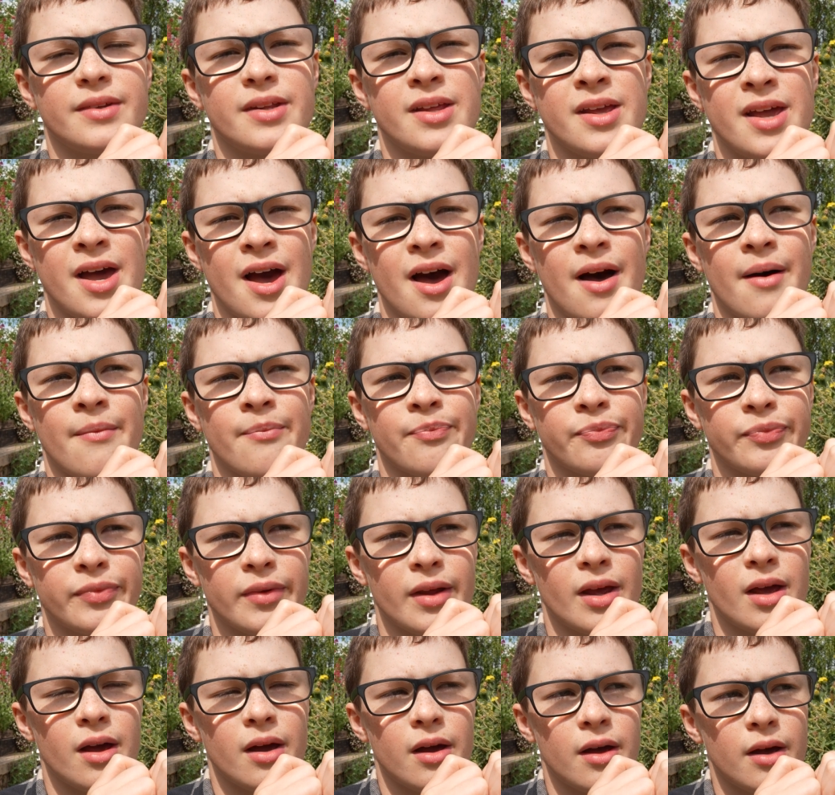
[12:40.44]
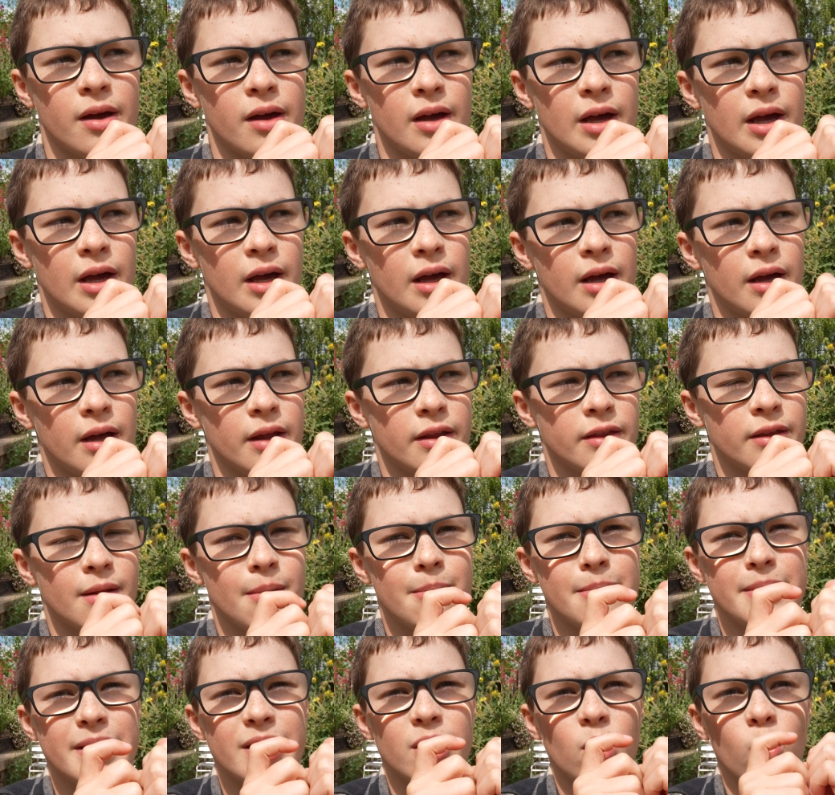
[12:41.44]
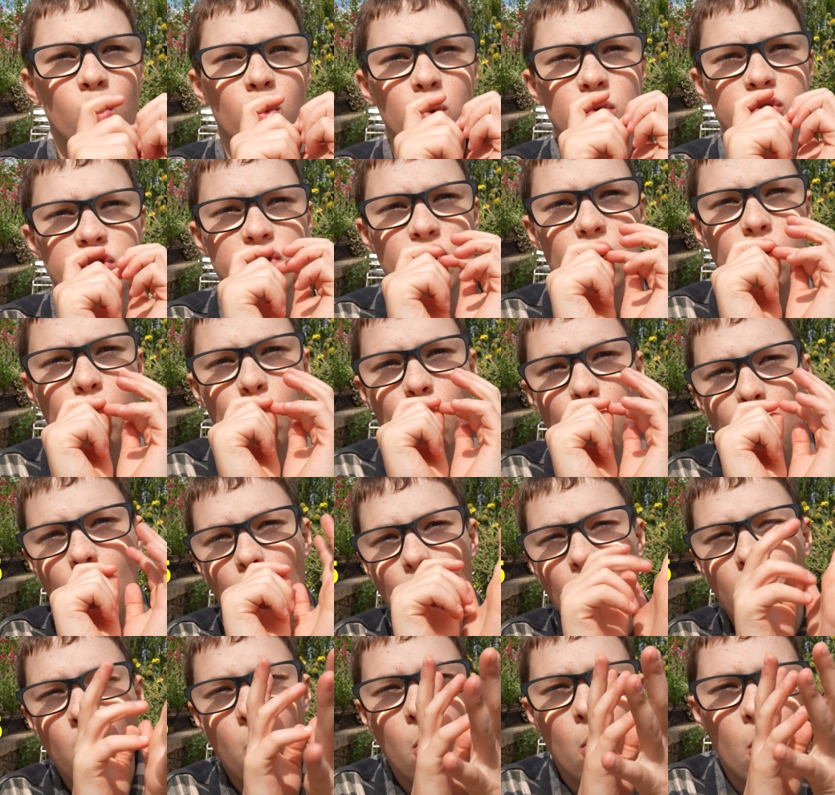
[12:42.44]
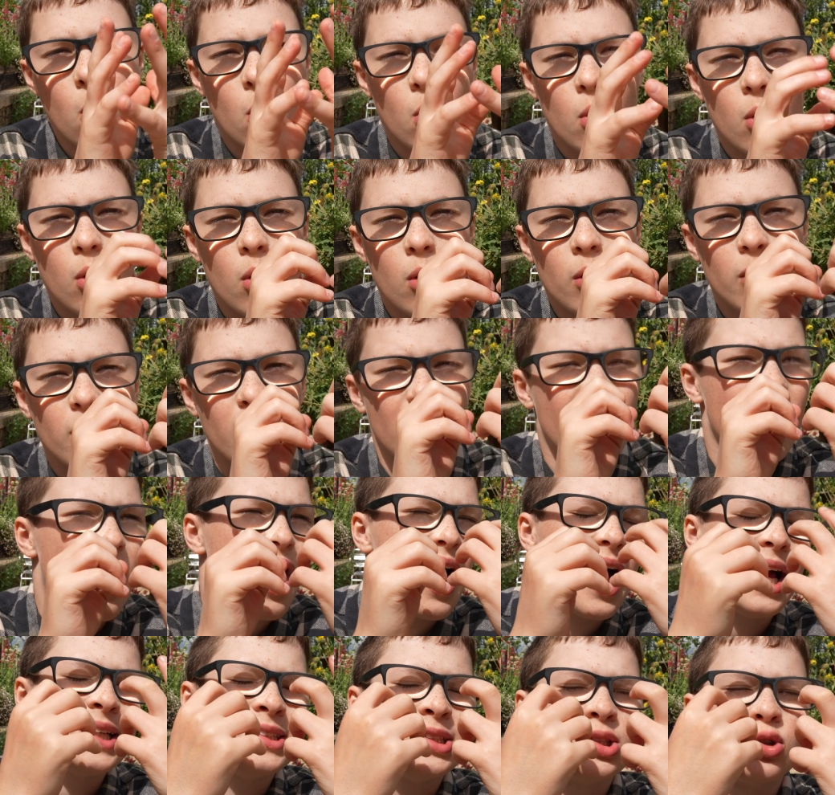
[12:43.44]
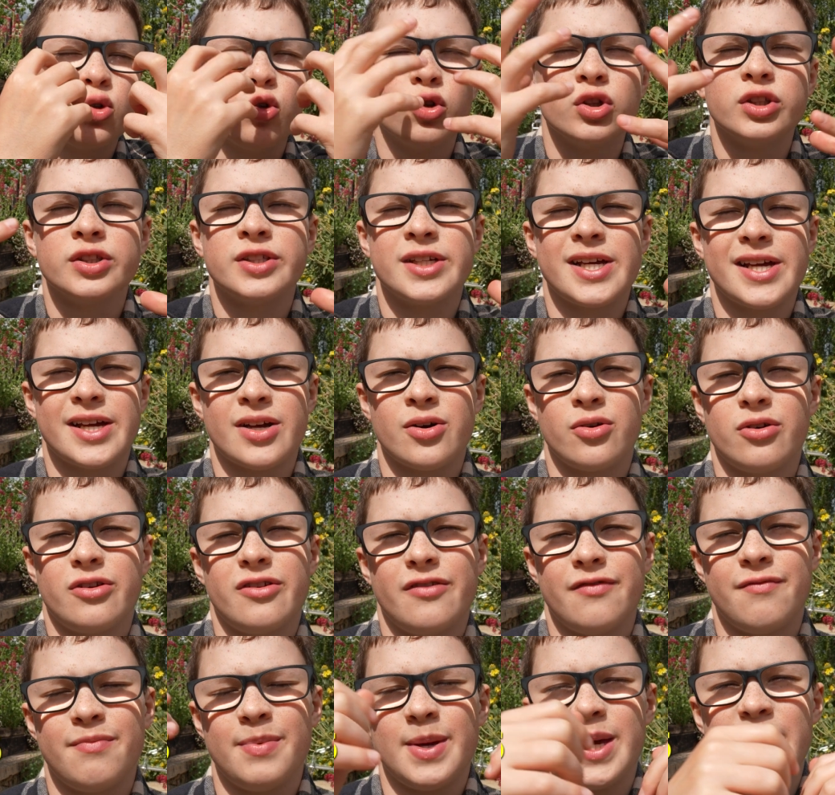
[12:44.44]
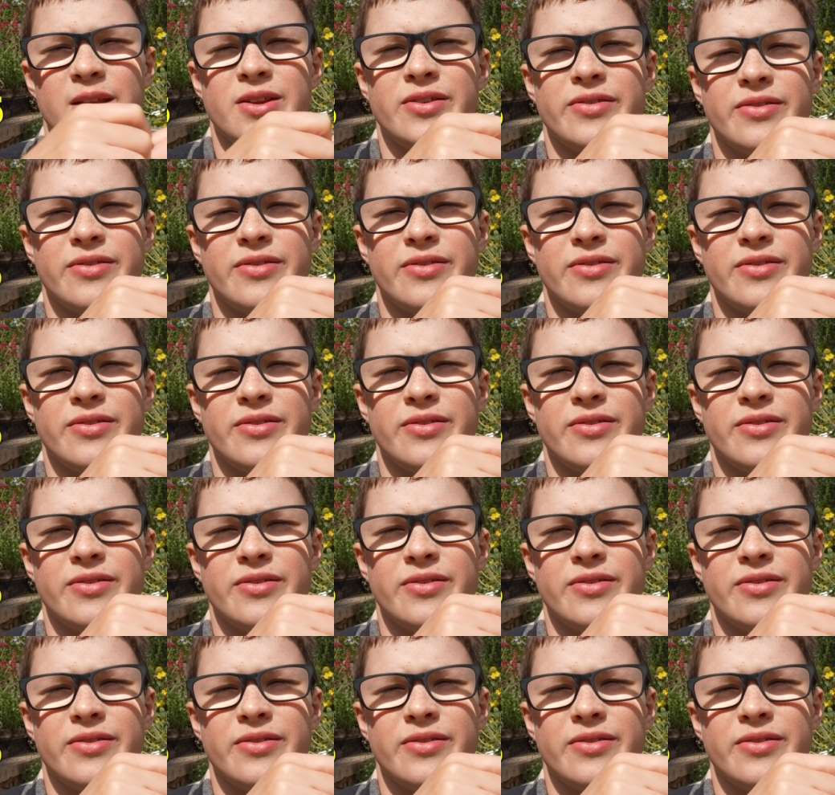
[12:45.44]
Yeah. The meal wasn't as good as it could have been.